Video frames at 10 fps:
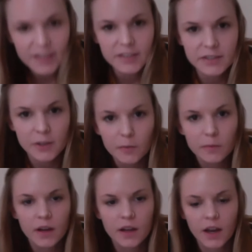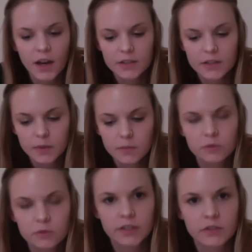So as we move
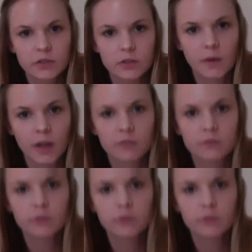into mindful